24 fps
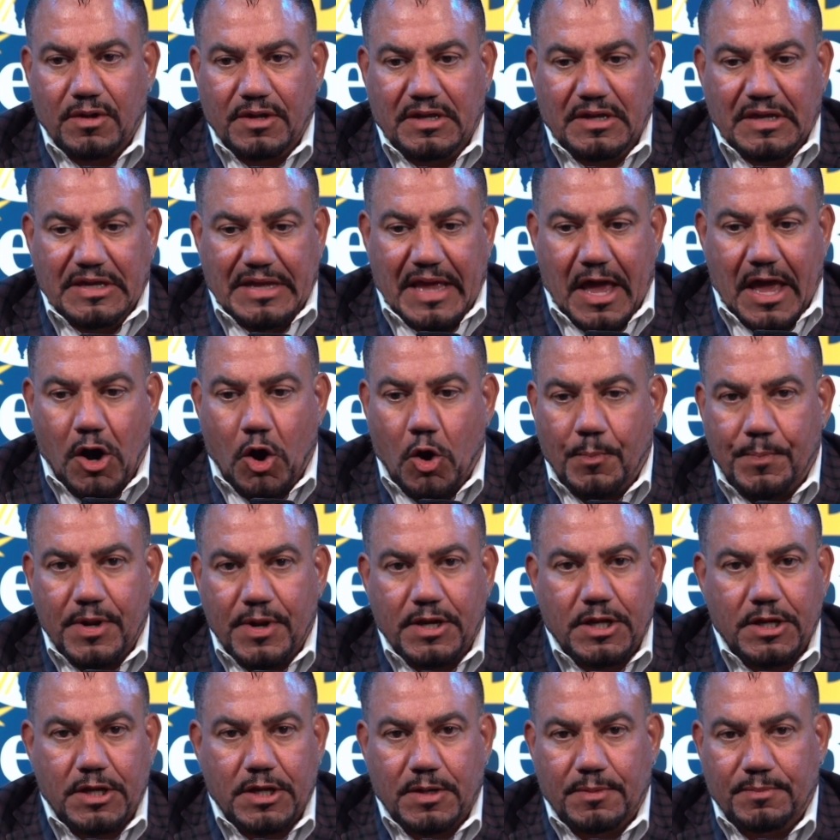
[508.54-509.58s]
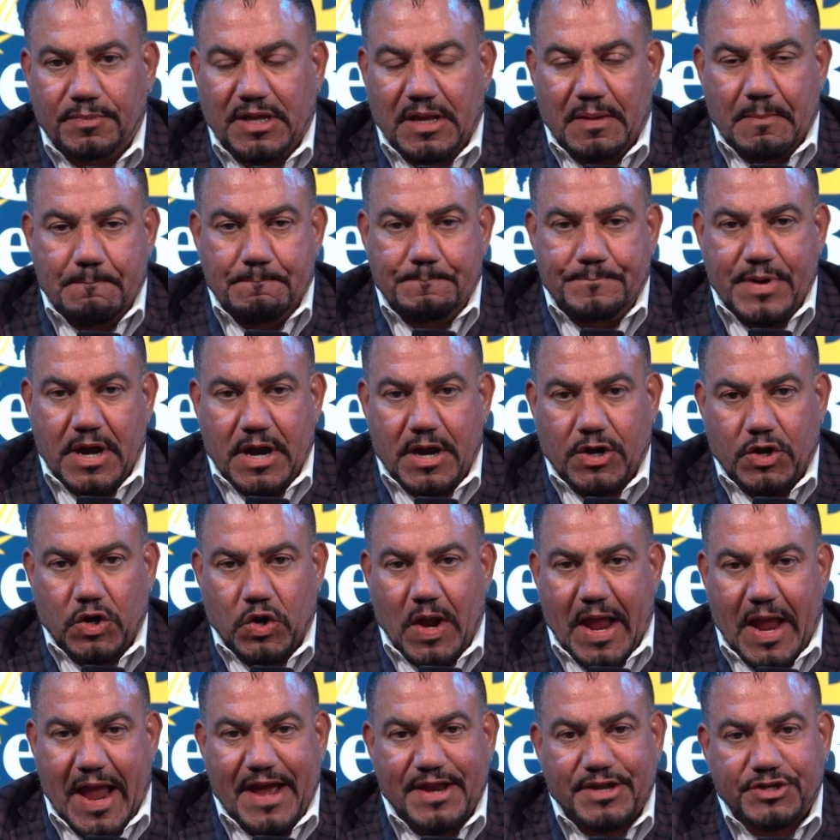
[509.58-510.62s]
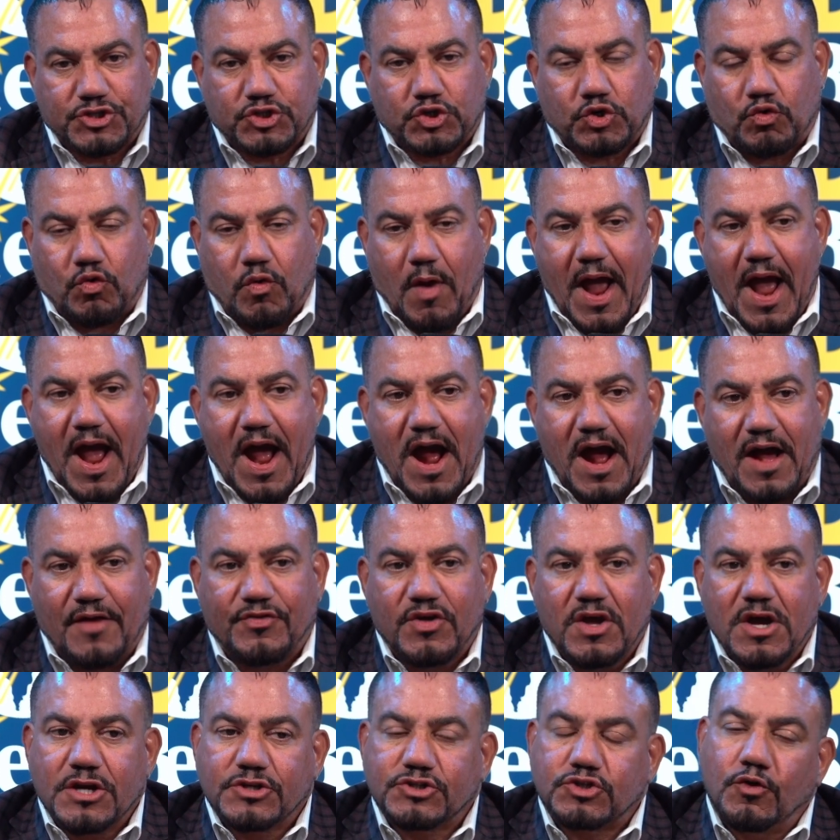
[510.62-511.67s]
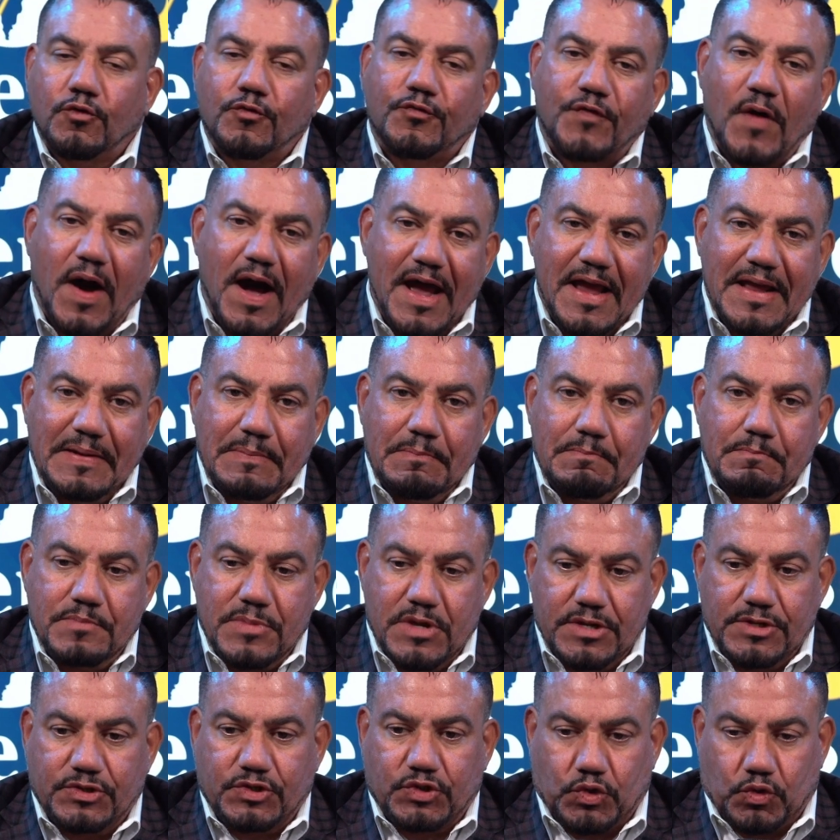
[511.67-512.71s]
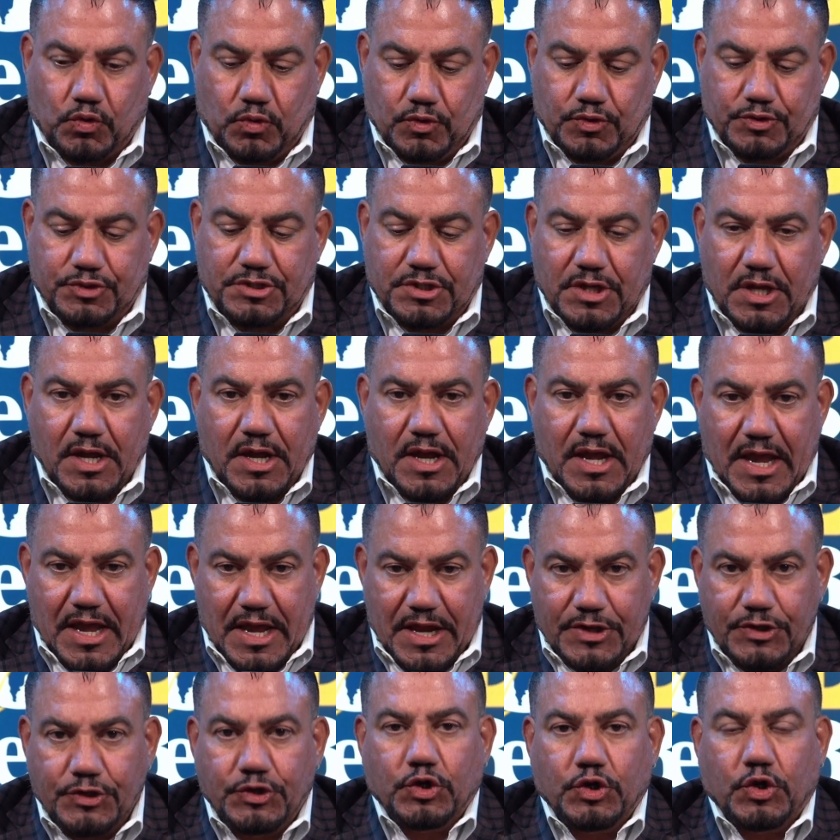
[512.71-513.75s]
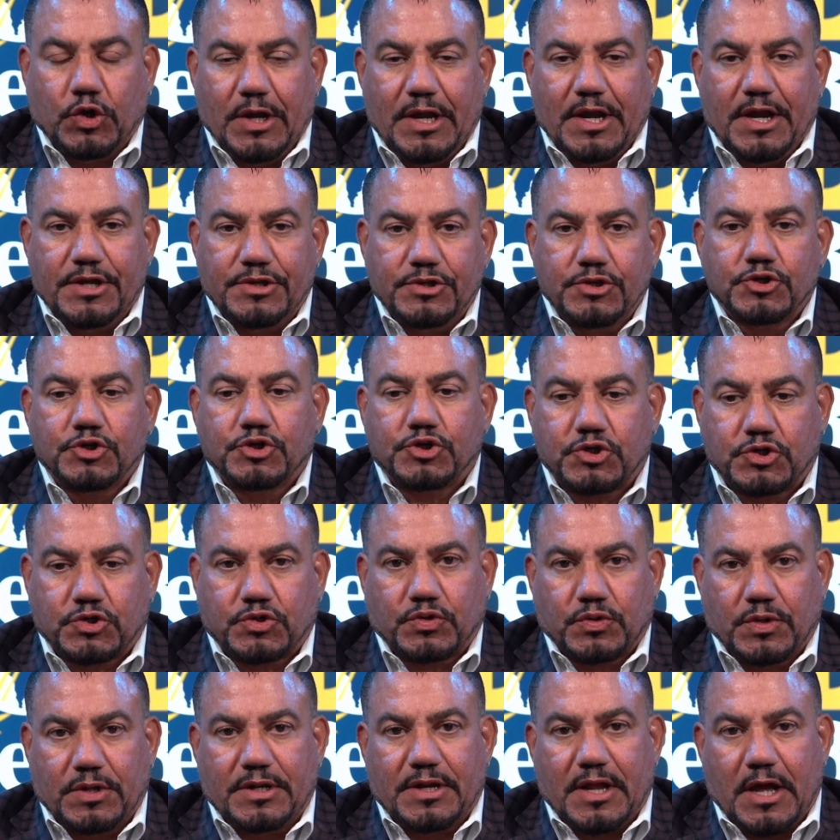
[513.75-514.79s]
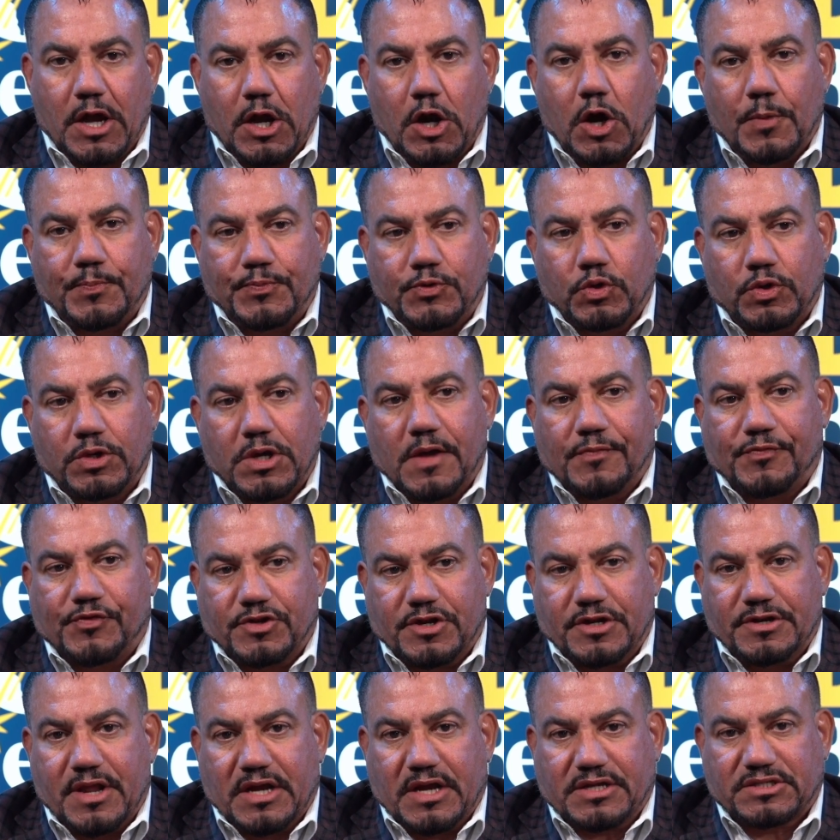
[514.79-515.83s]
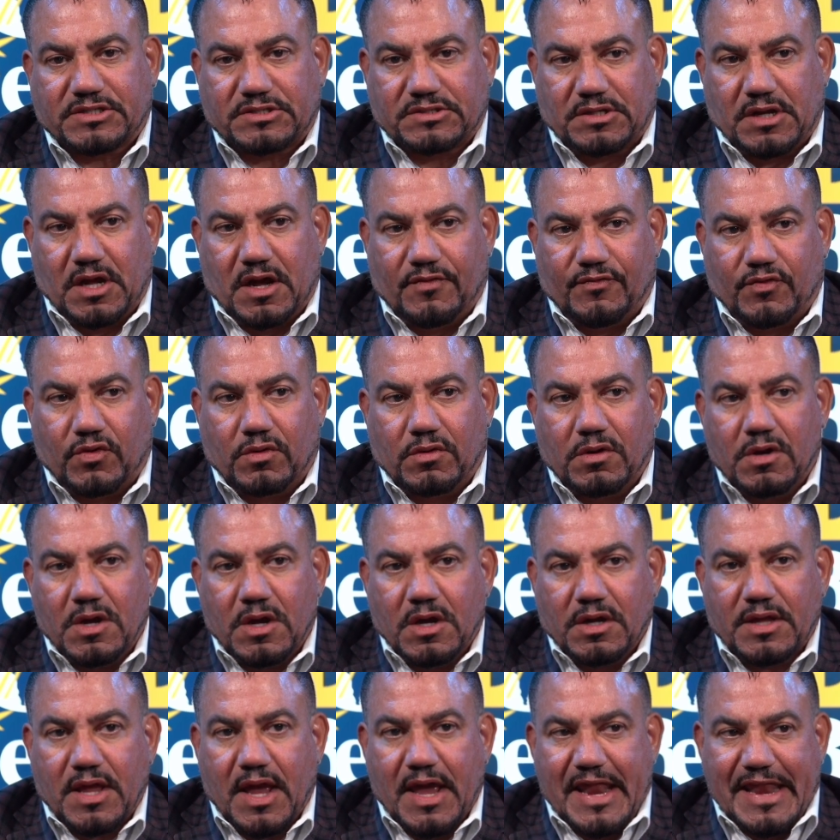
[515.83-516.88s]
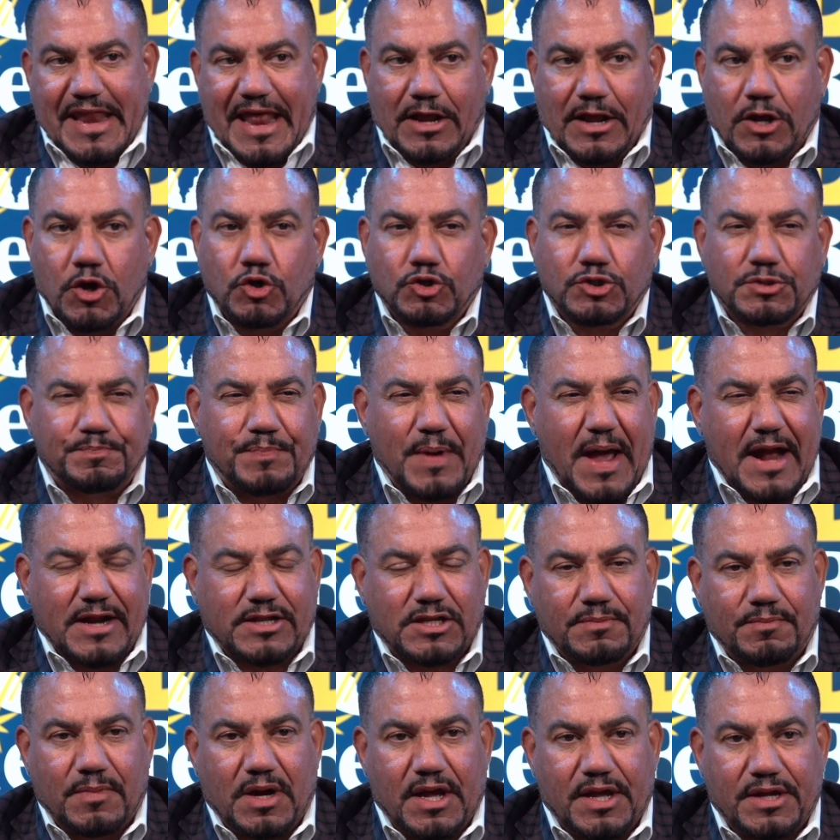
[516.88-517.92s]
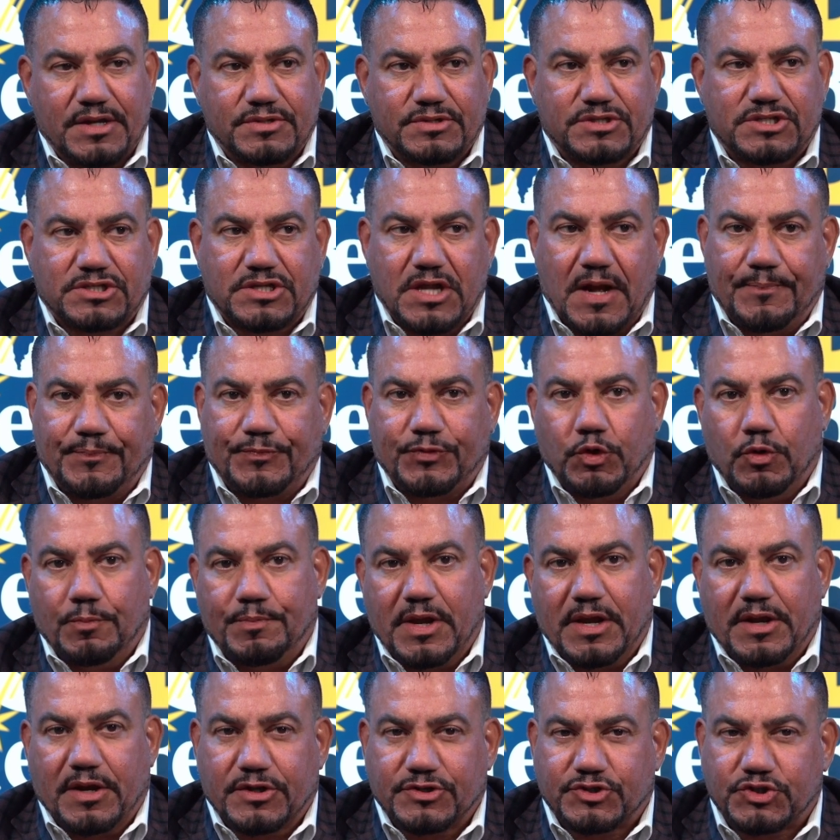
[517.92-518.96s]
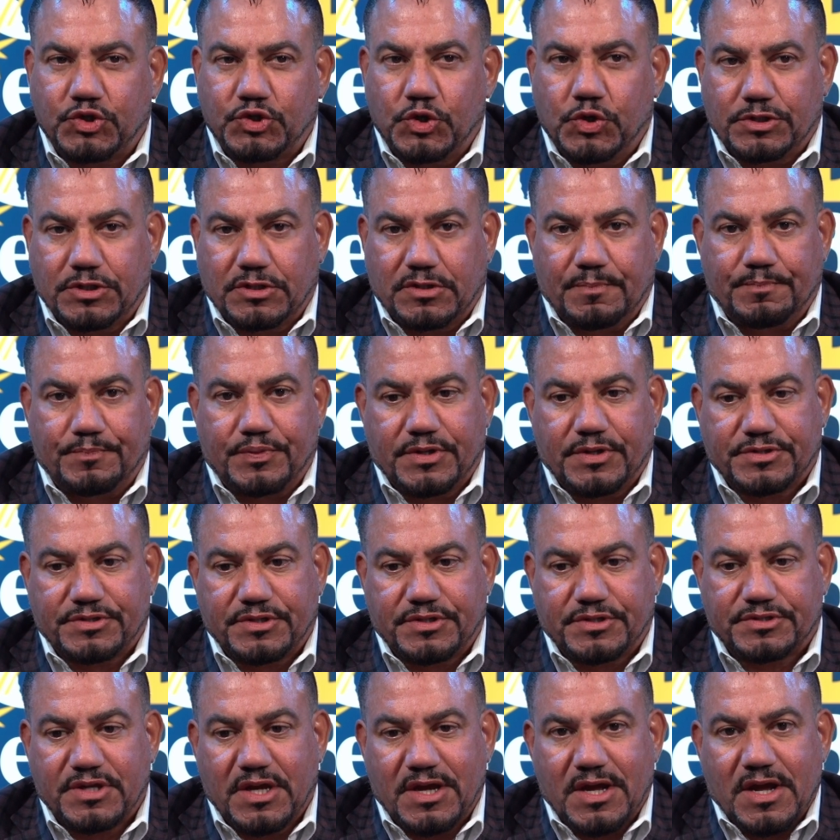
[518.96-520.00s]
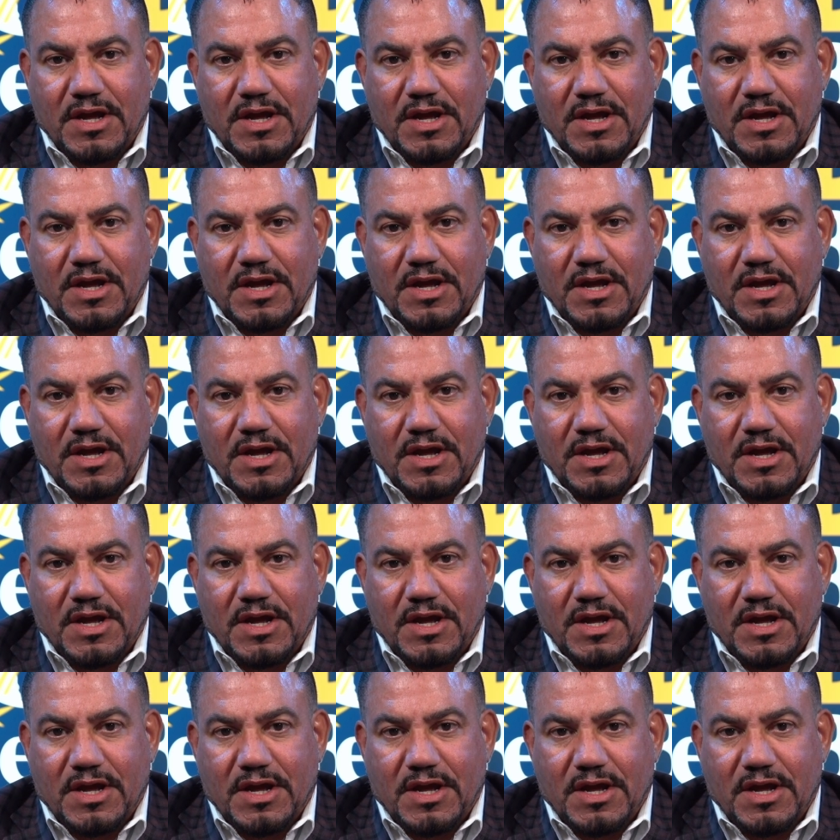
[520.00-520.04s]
helping him get better at his craft. So find mentors in your industry to help you get to the next level. Okay, and that goes back to my step 2 of being a student in the business.